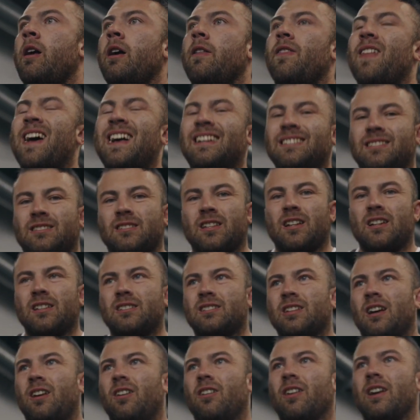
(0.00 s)
That's going to
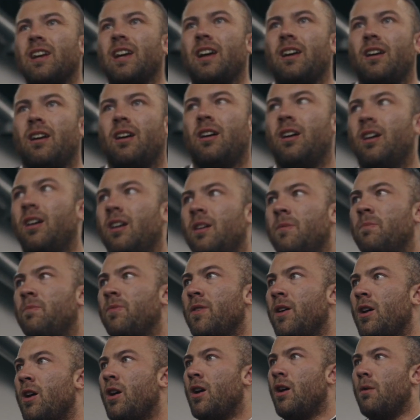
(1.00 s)
target
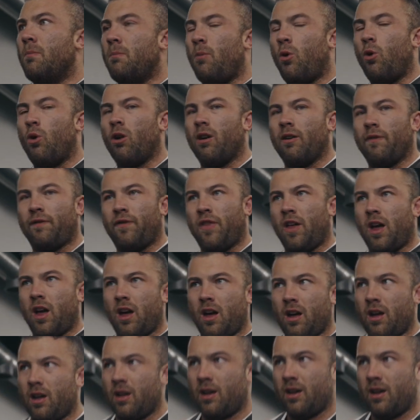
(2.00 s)
more of the